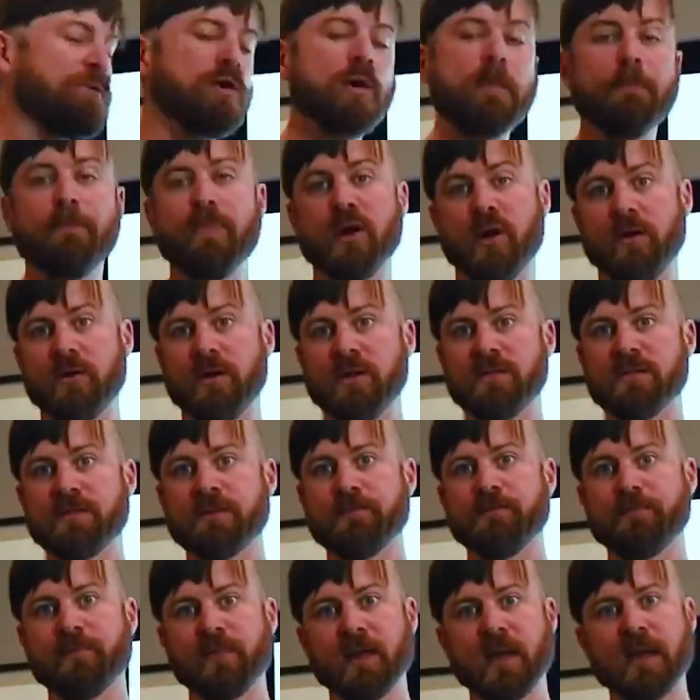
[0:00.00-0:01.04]
to give you a
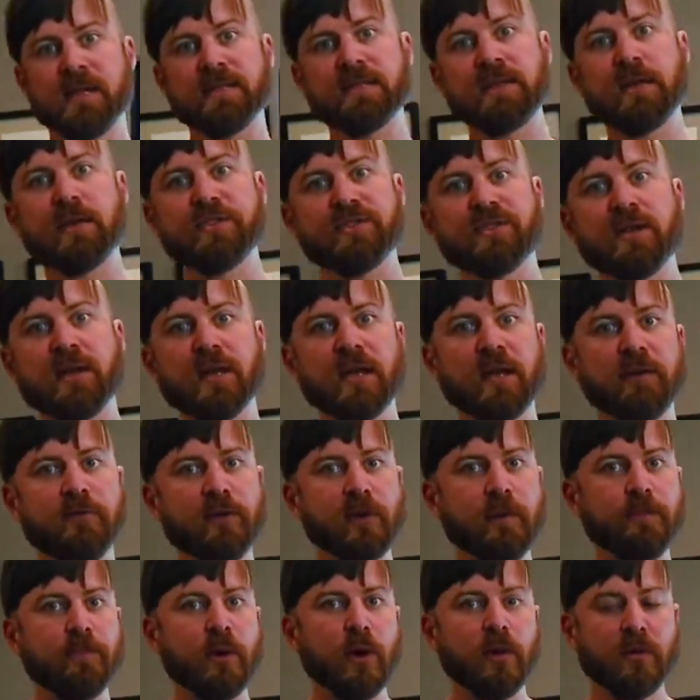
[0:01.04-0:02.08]
bonus. I said I was going to give
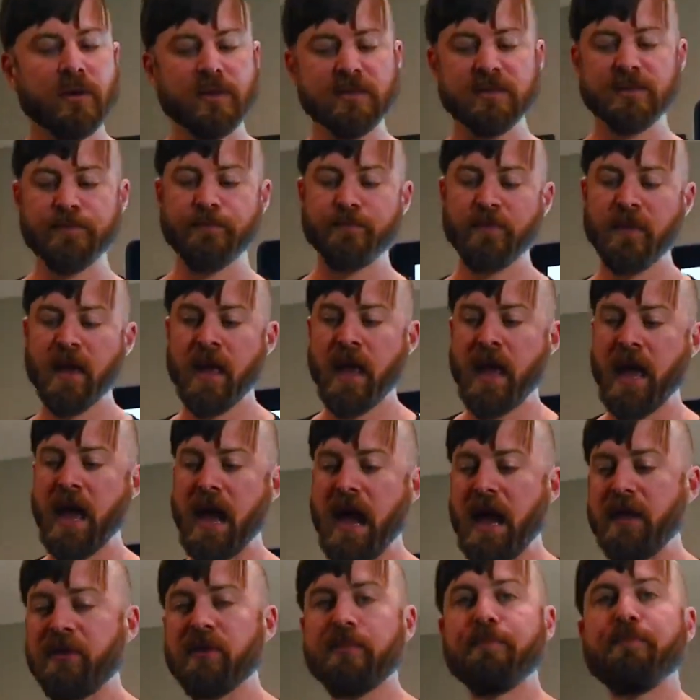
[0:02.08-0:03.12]
you a bonus.
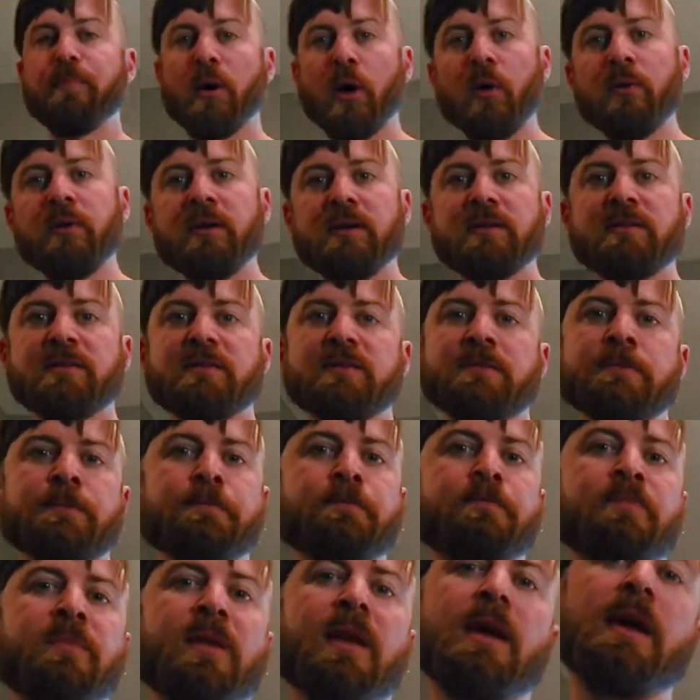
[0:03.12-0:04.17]
And the
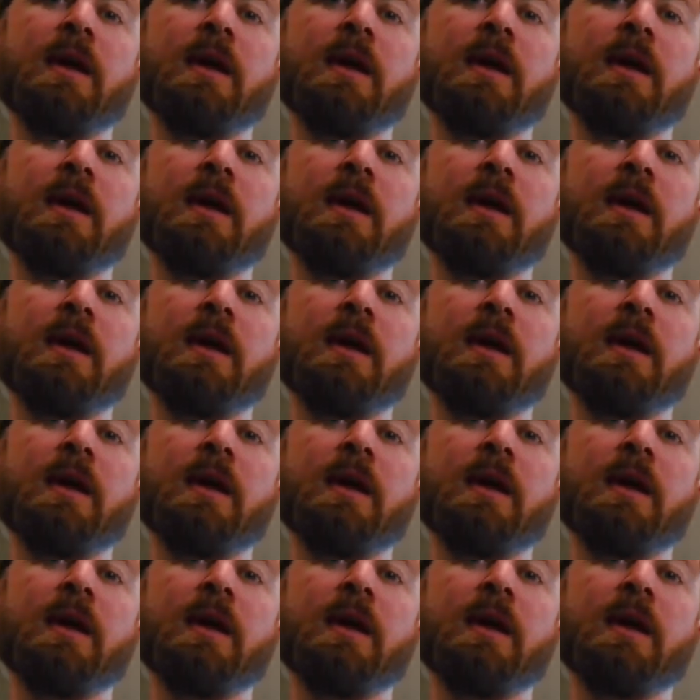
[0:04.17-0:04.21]
bonus